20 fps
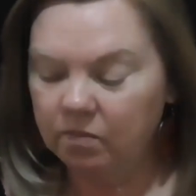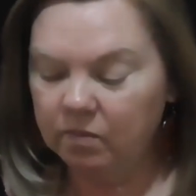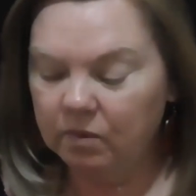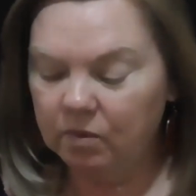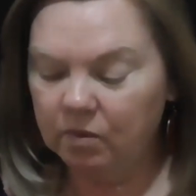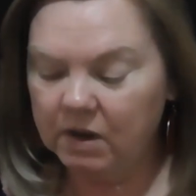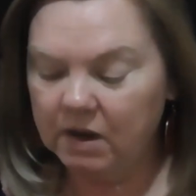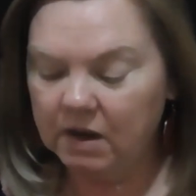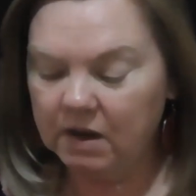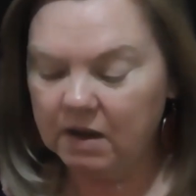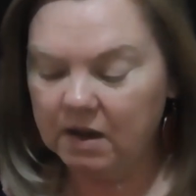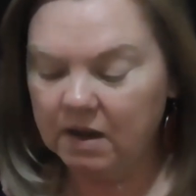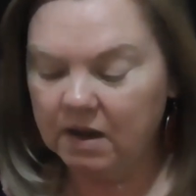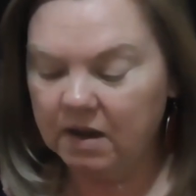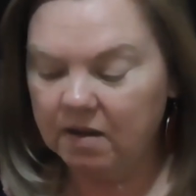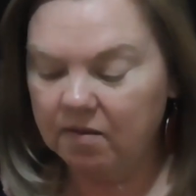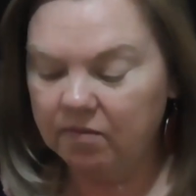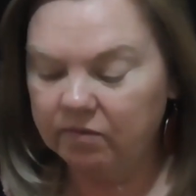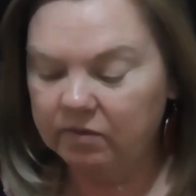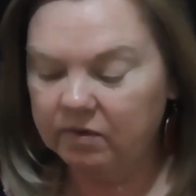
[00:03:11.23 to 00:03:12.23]
looking
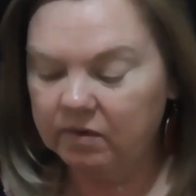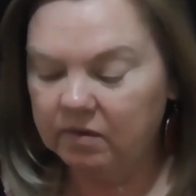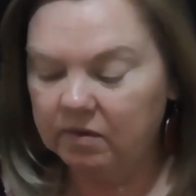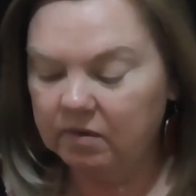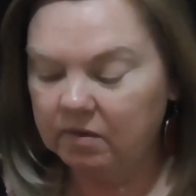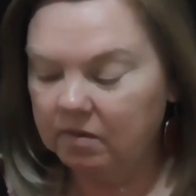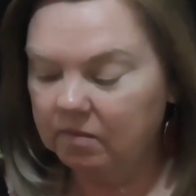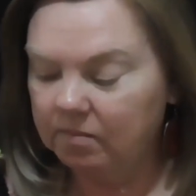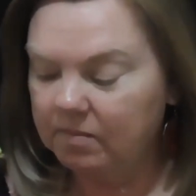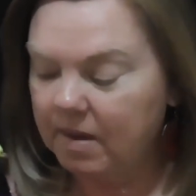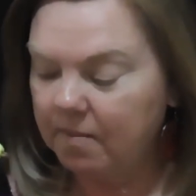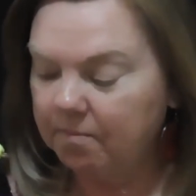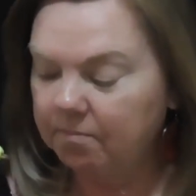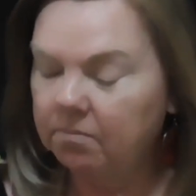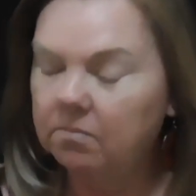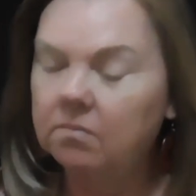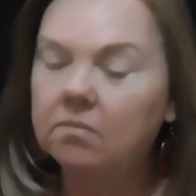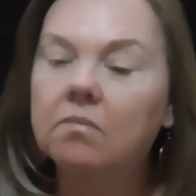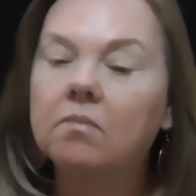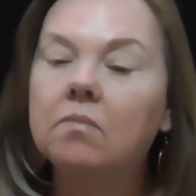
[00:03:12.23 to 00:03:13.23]
after
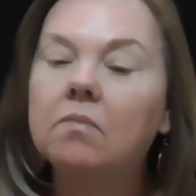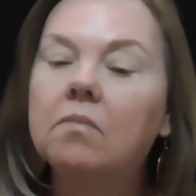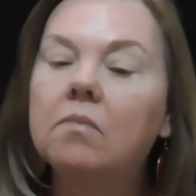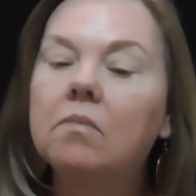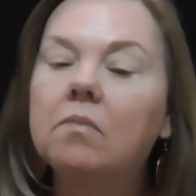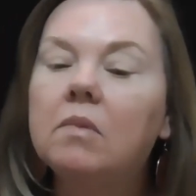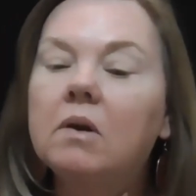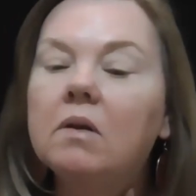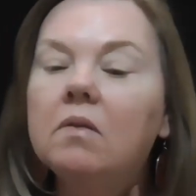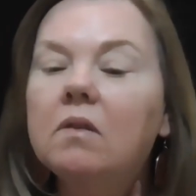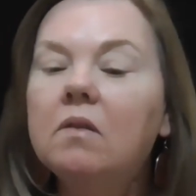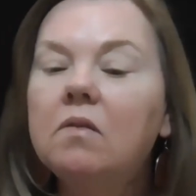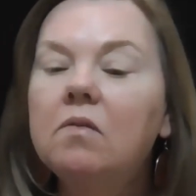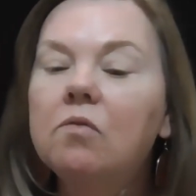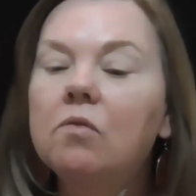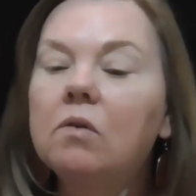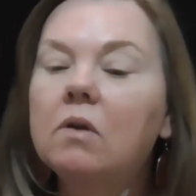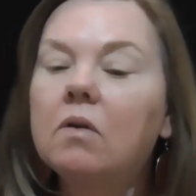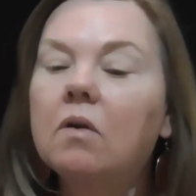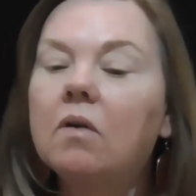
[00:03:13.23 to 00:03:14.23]
Mum, my
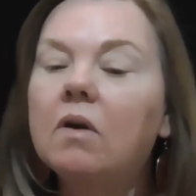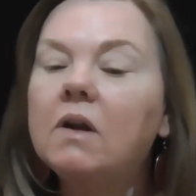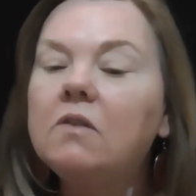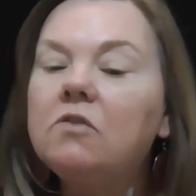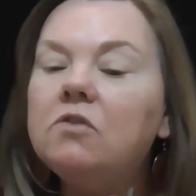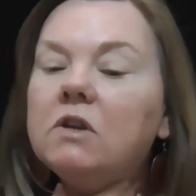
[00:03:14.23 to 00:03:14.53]
sister and I.